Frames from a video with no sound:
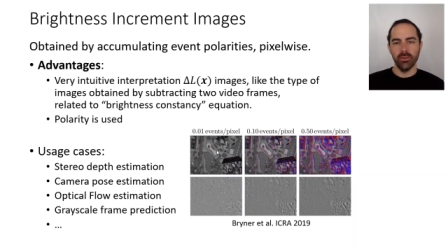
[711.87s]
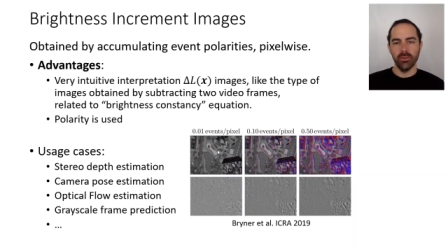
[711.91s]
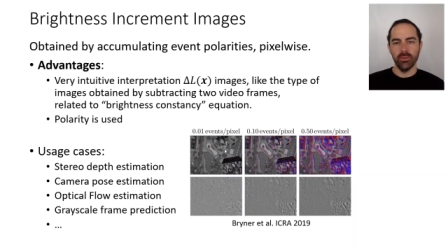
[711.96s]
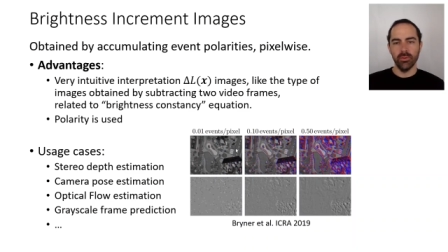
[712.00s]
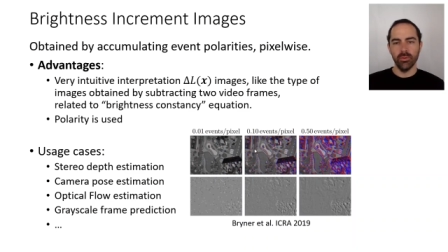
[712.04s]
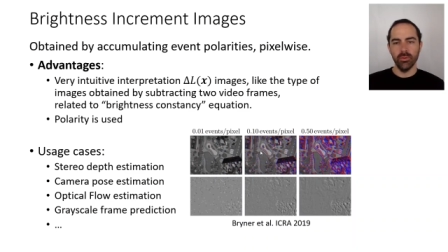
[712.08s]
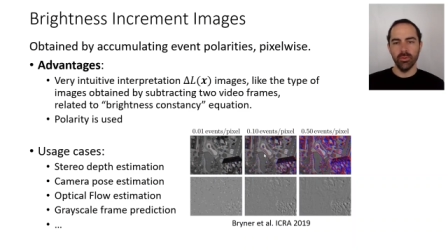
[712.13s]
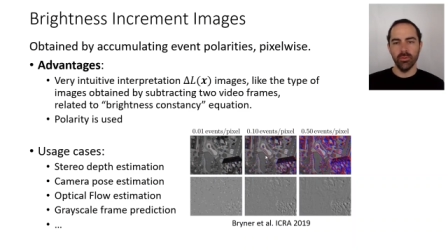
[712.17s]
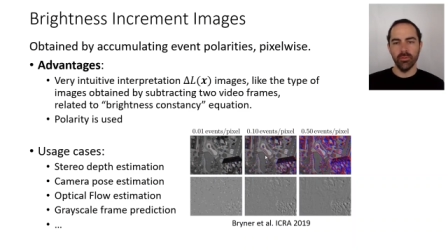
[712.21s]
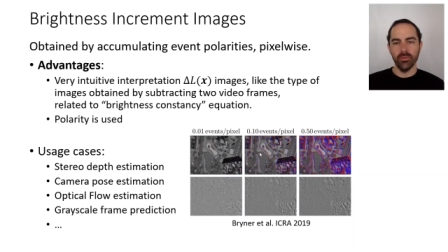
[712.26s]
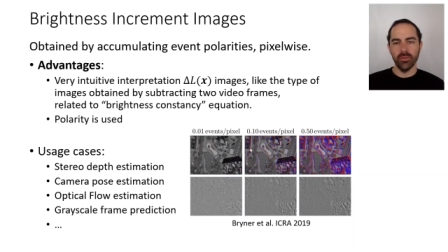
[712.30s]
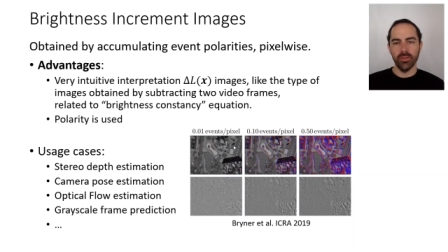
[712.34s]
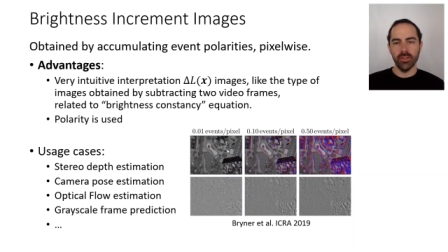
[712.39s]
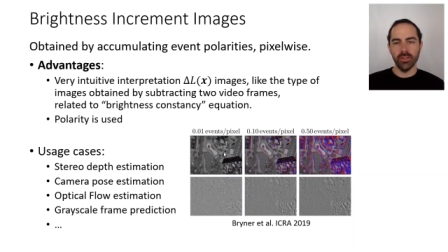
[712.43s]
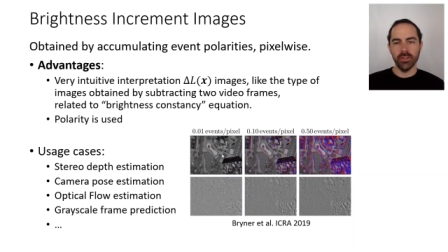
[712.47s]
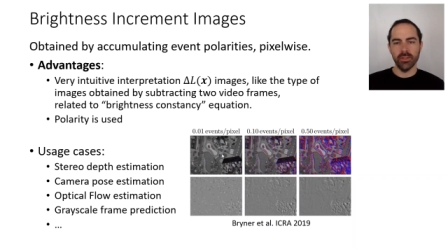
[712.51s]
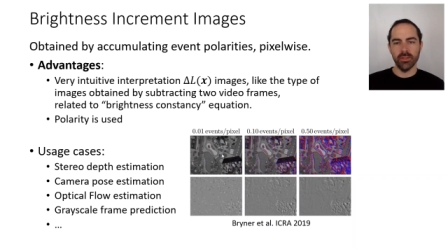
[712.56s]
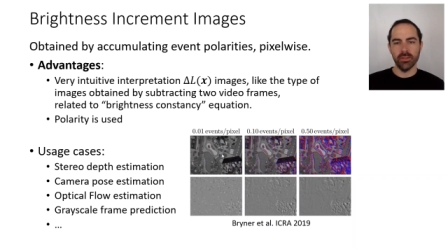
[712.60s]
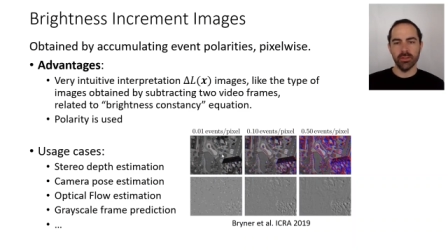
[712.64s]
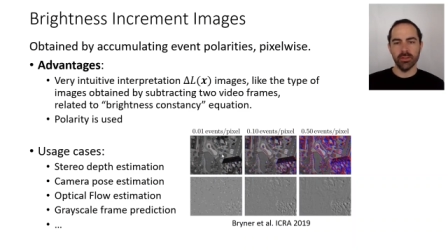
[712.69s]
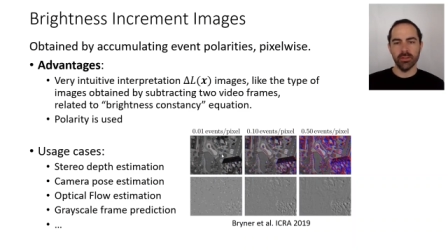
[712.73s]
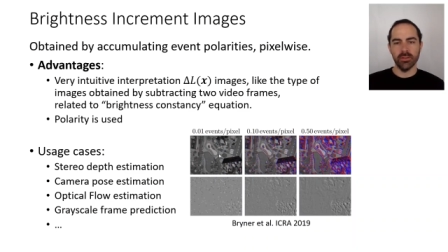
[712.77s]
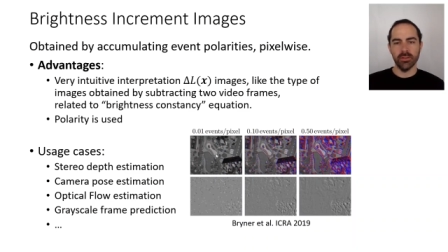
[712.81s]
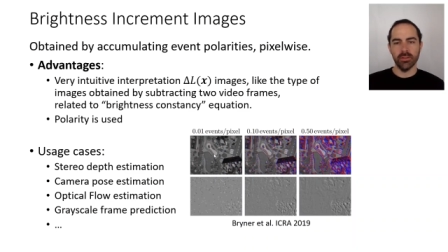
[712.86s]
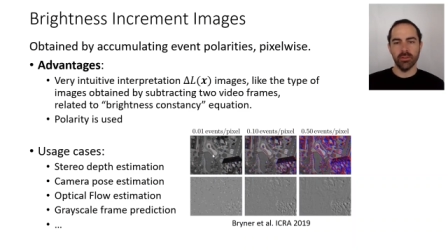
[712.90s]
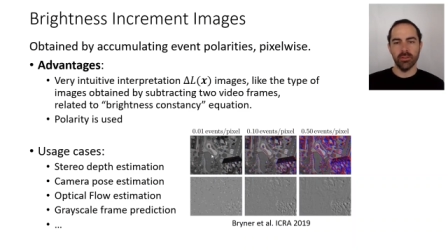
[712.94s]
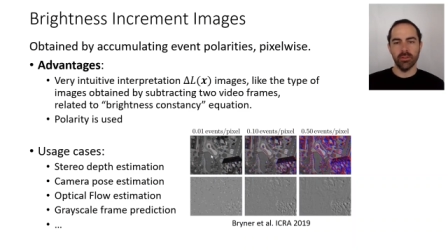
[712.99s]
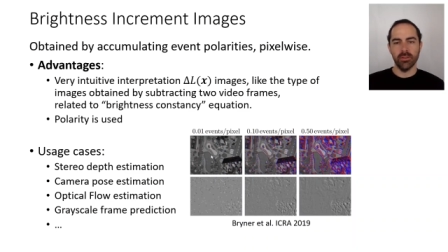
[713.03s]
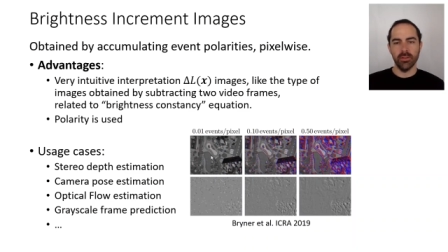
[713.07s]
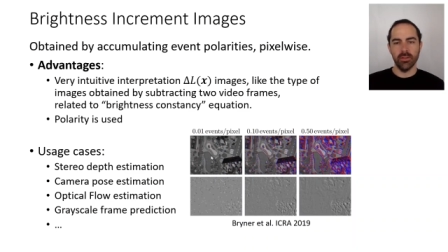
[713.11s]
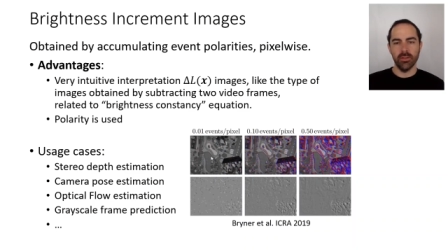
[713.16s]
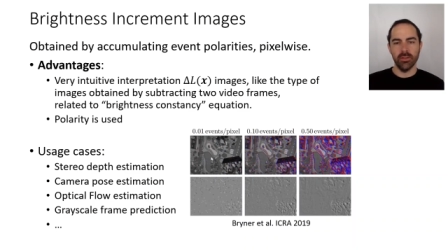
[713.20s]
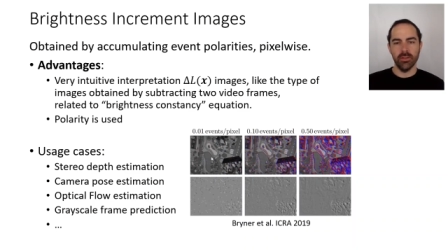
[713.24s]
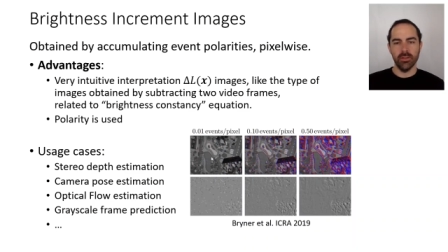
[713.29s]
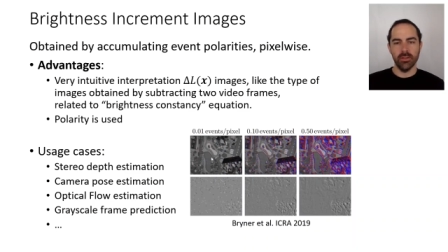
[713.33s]
two of these
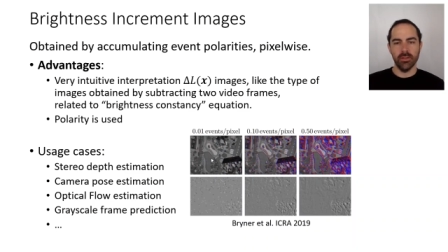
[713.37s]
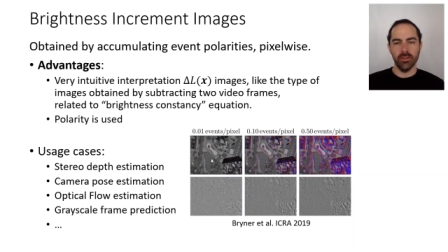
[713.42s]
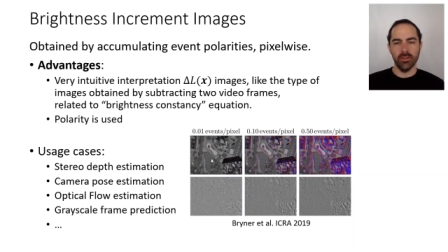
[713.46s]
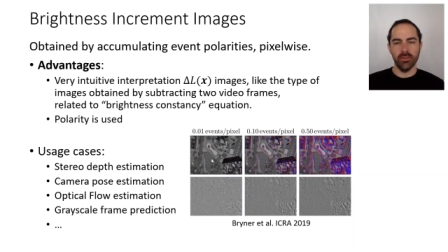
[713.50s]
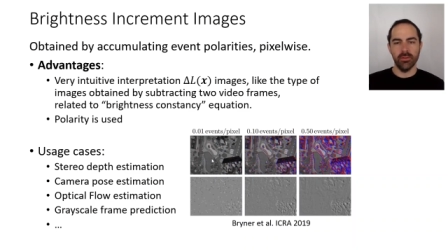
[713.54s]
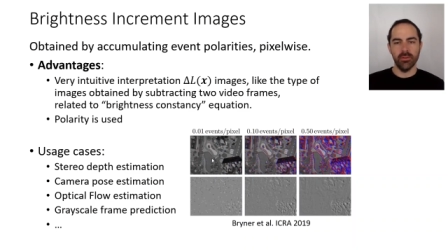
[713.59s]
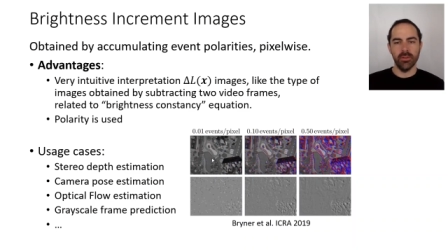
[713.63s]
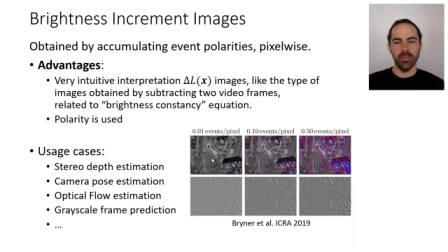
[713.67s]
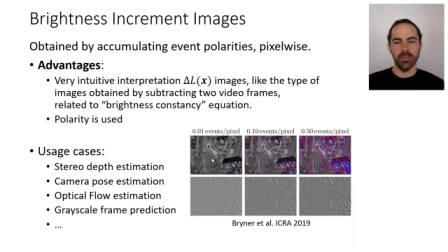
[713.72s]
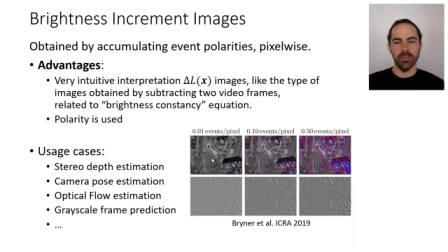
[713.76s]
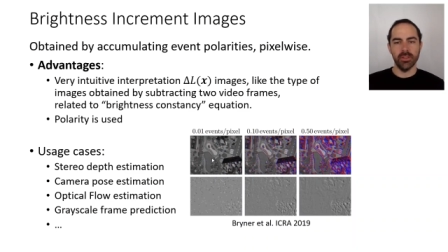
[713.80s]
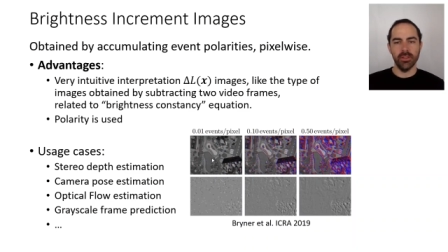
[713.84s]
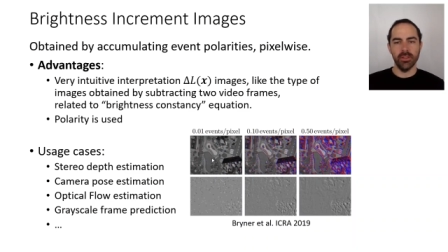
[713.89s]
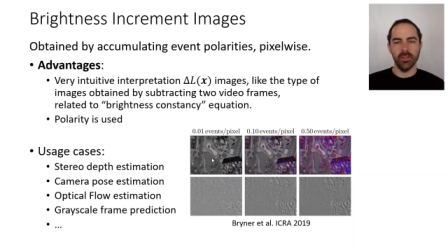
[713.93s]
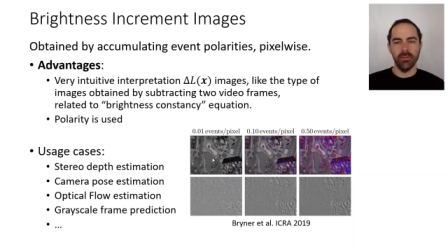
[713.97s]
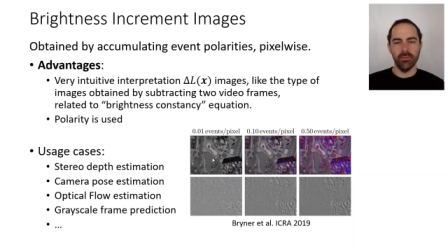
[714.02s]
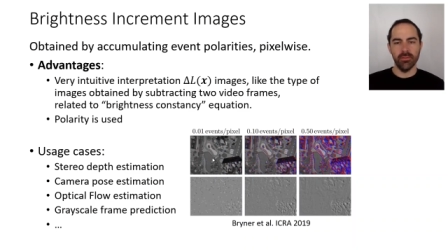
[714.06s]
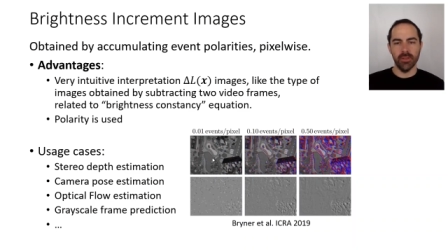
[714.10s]
uh, grayscale